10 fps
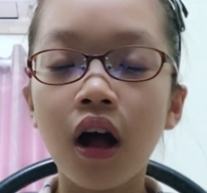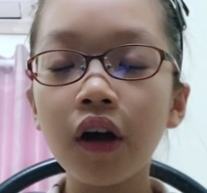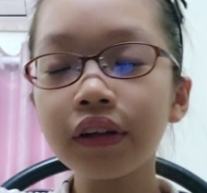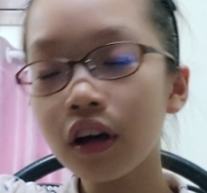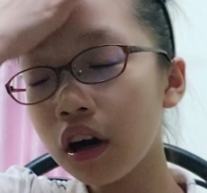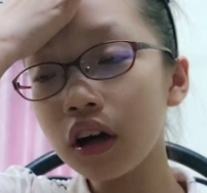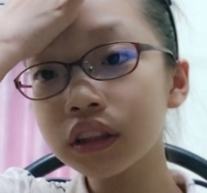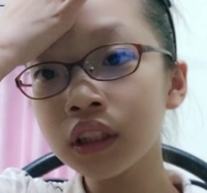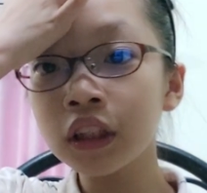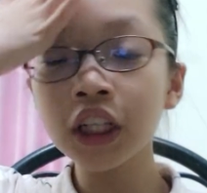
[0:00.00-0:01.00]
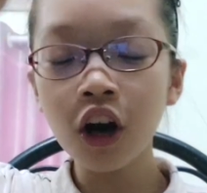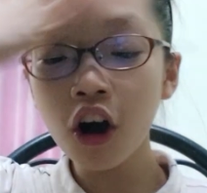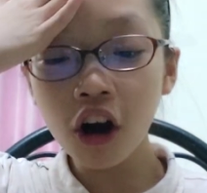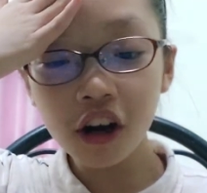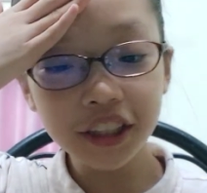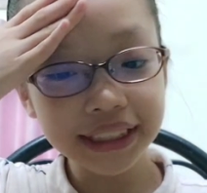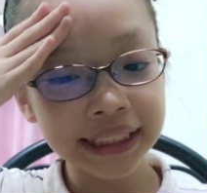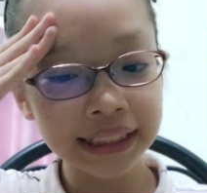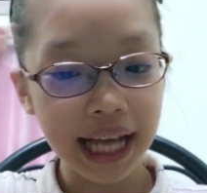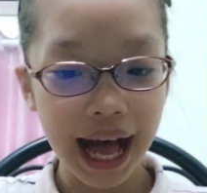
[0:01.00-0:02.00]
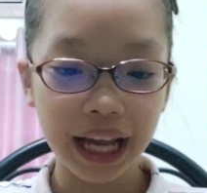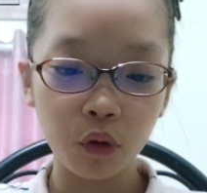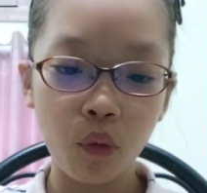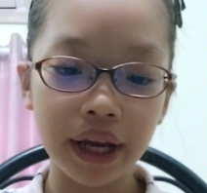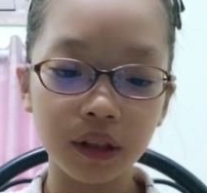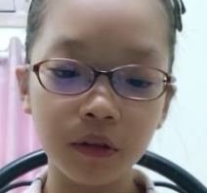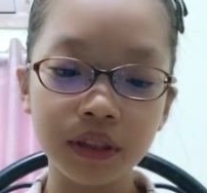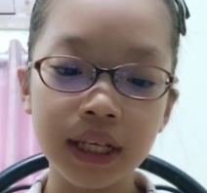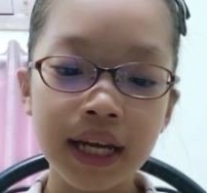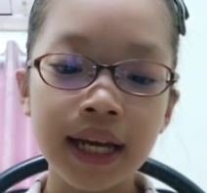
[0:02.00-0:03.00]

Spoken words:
It hurts, oh, it hurts, I wailed.